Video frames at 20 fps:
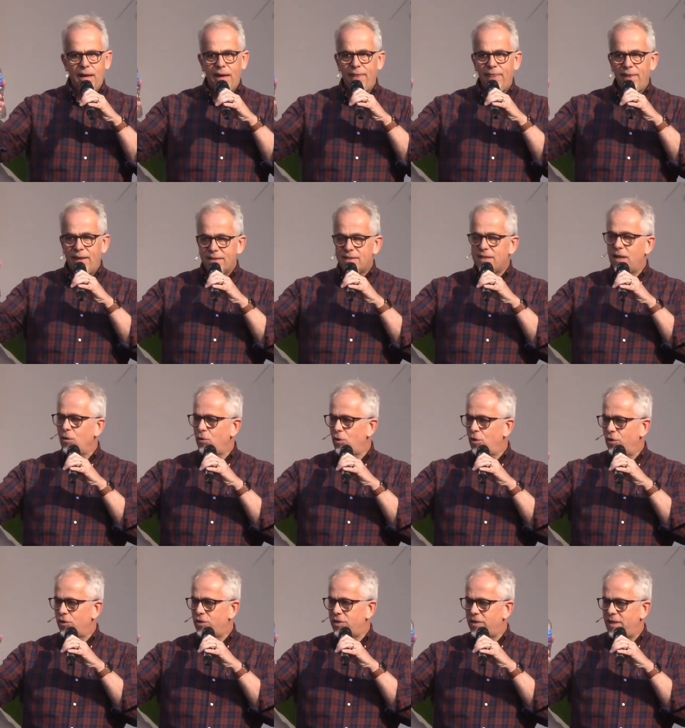And that's how
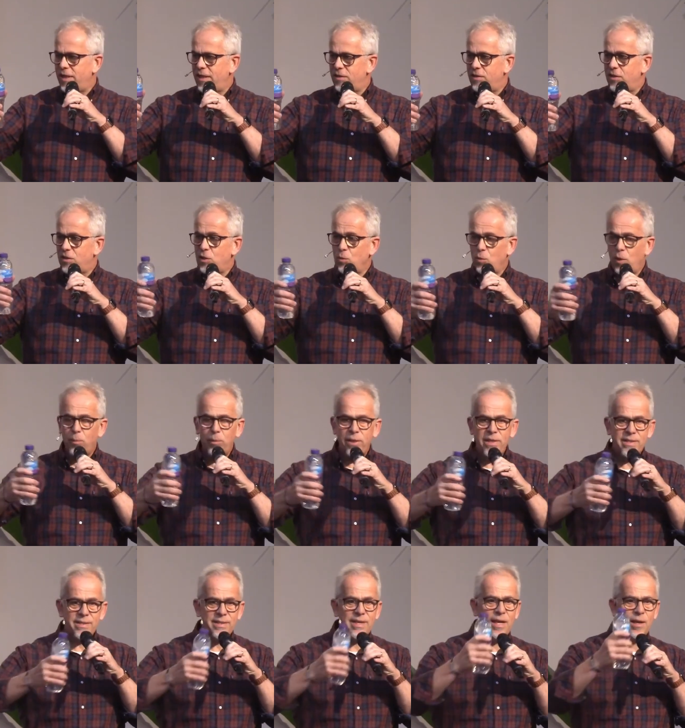God sees us. So, when we
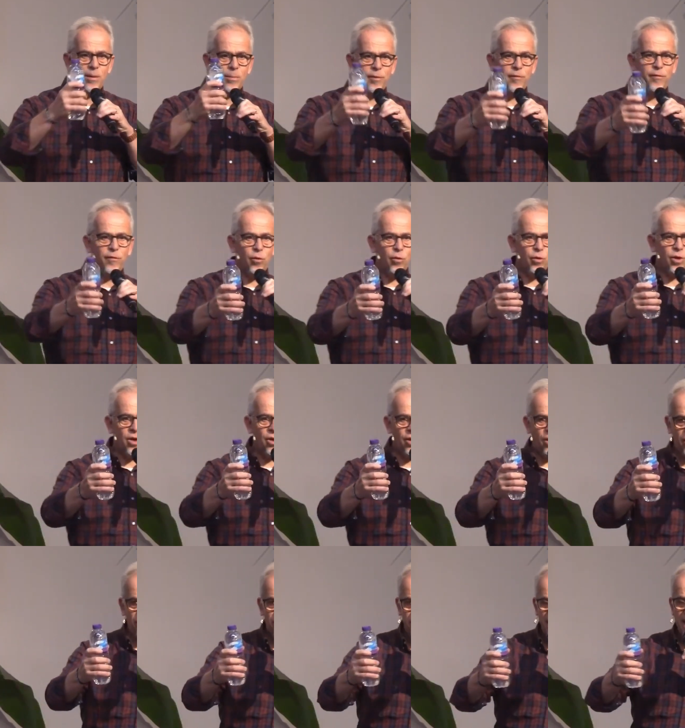stand before
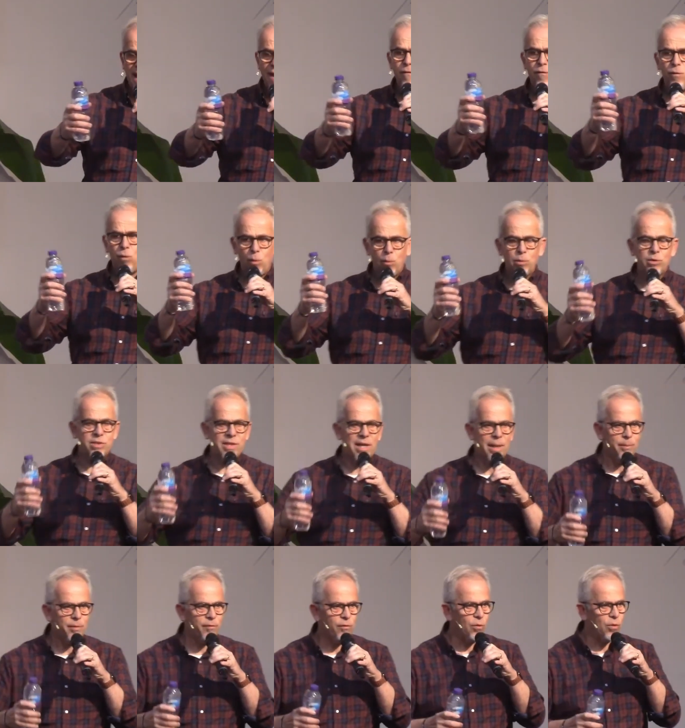God, everyone will
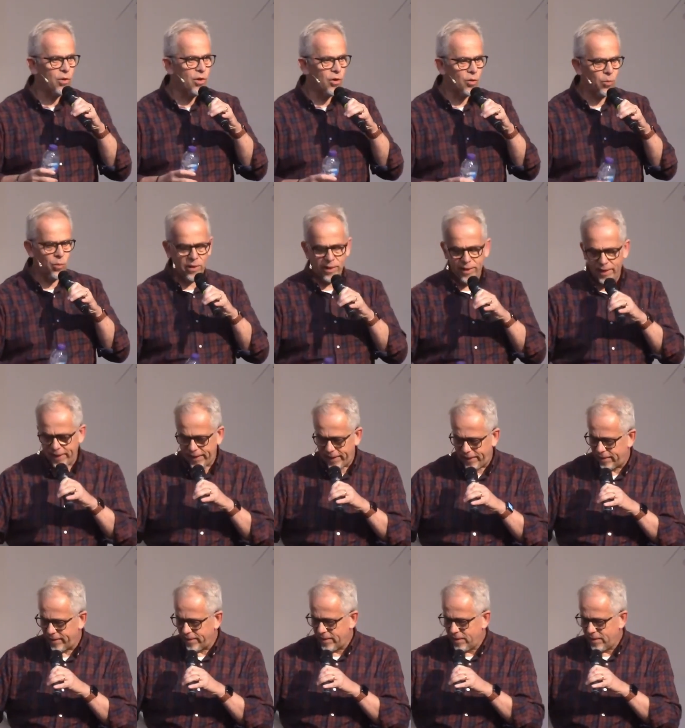stand before God one day.